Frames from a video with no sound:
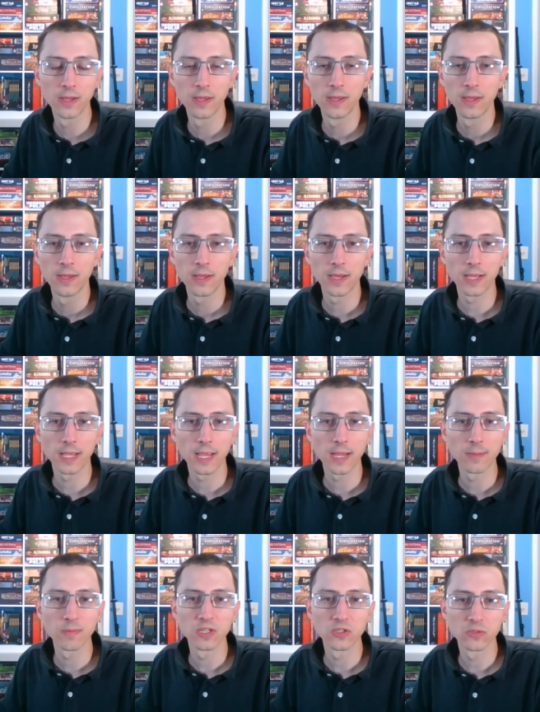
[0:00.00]
a game
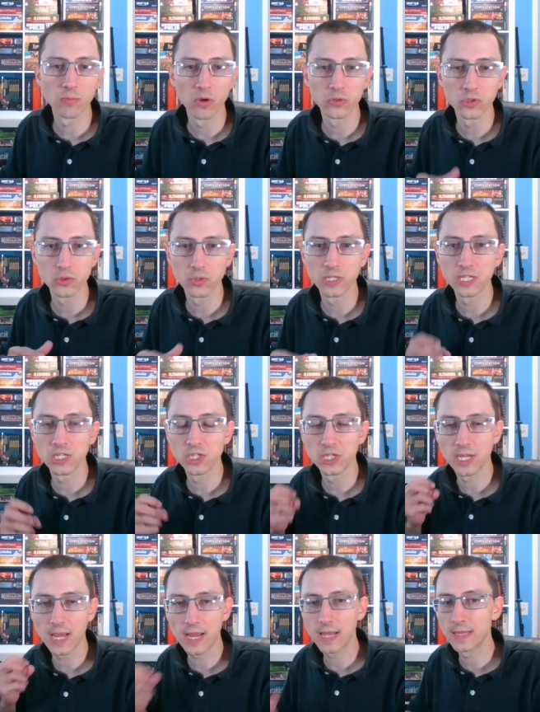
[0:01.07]
is both
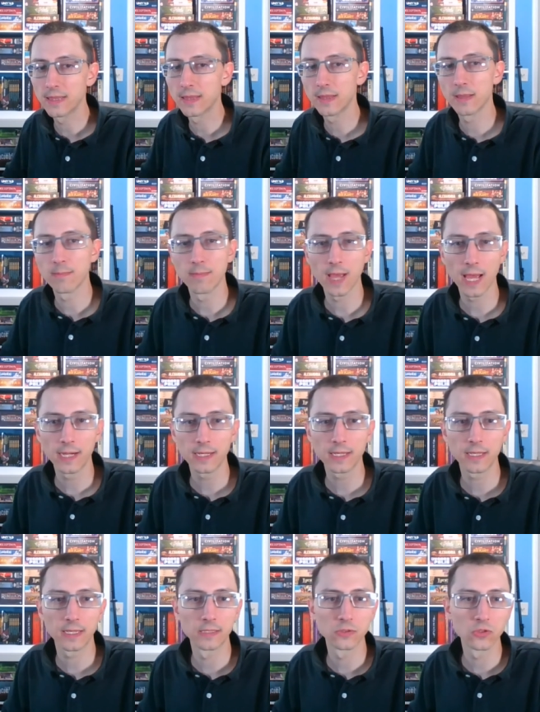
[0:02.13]
strategic and thematic,
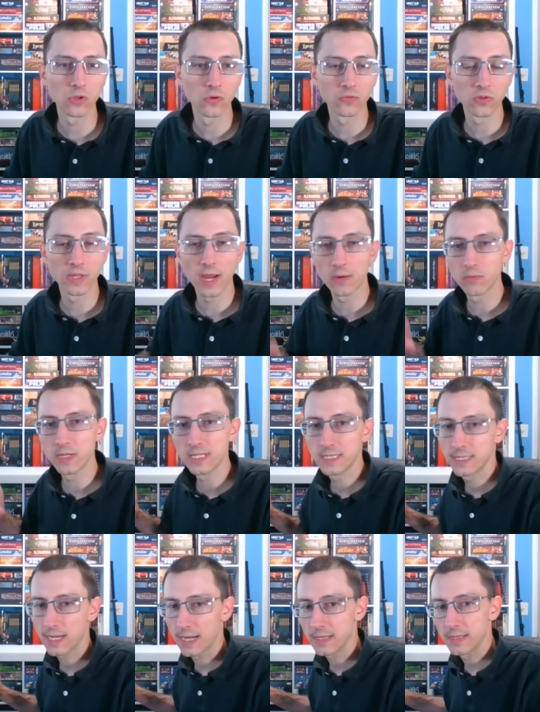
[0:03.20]
and so for that reason,
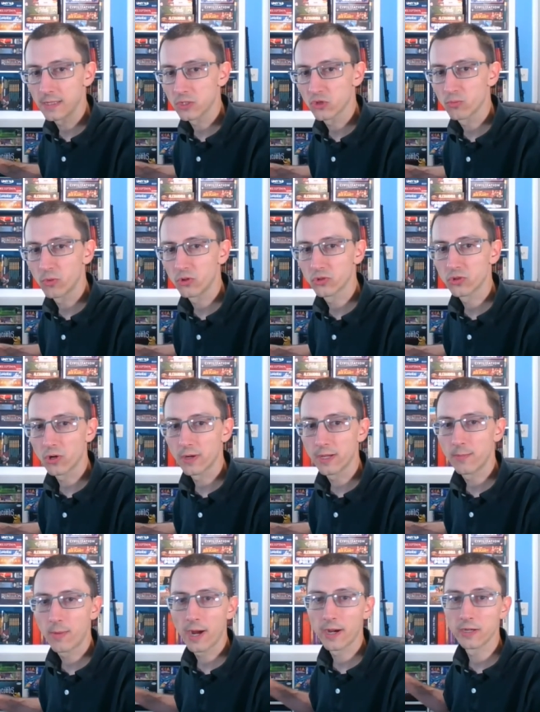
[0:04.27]
I think Small Star
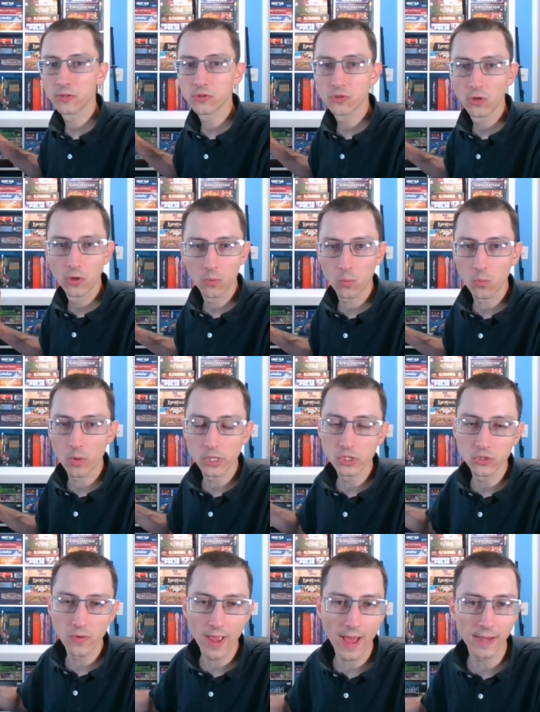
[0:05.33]
Empires, once
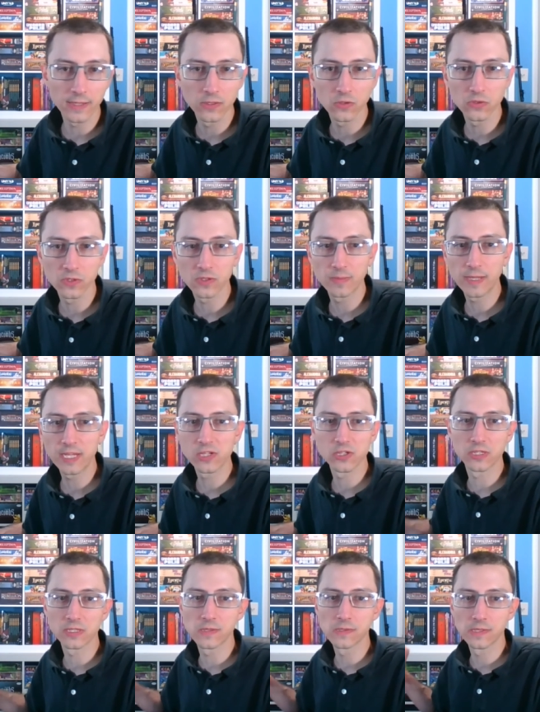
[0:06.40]
you add in those
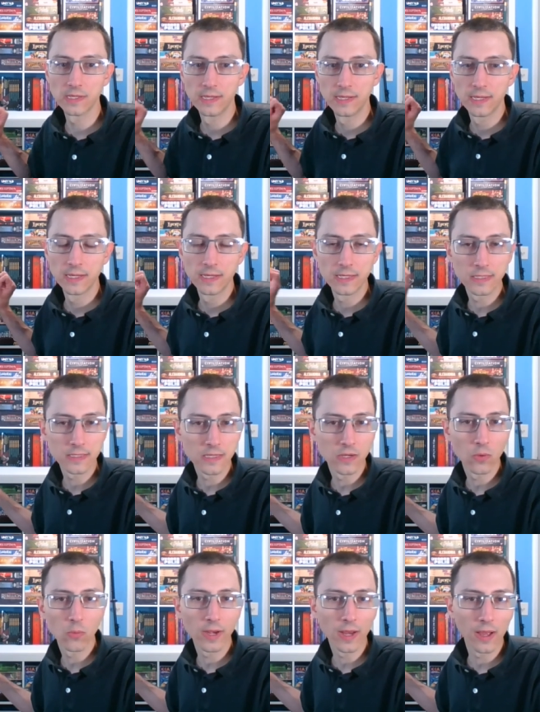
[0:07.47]
expansions, is going to
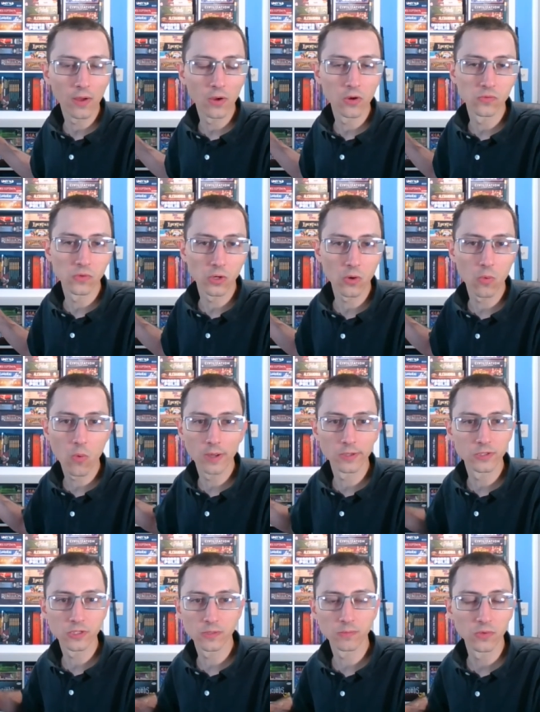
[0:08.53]
win out over
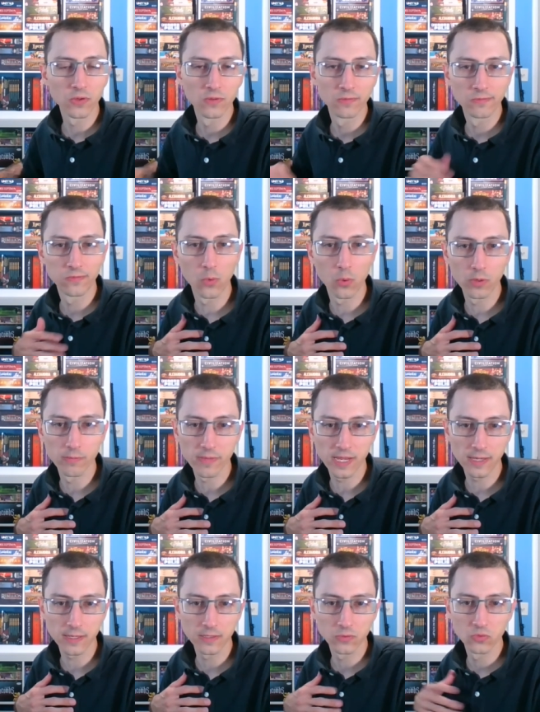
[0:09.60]
Quantum for me.
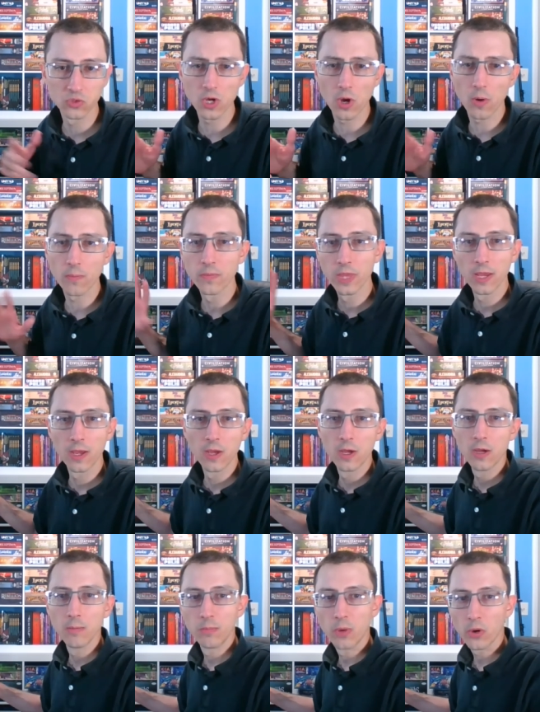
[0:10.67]
So,
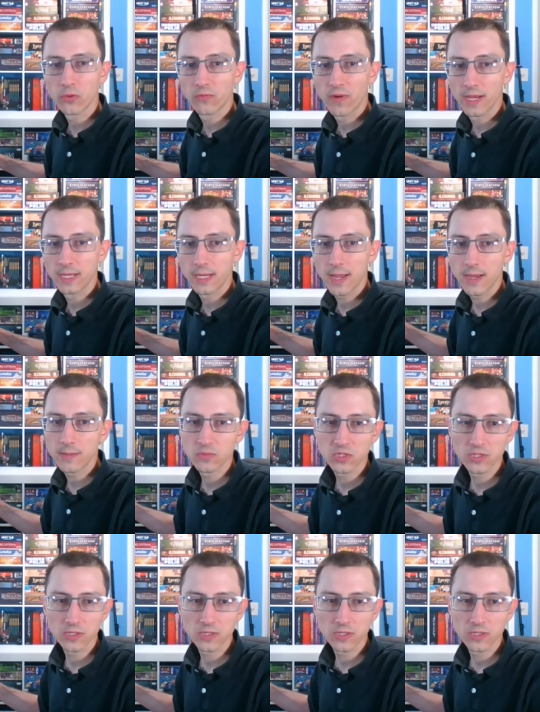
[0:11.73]
both fine games.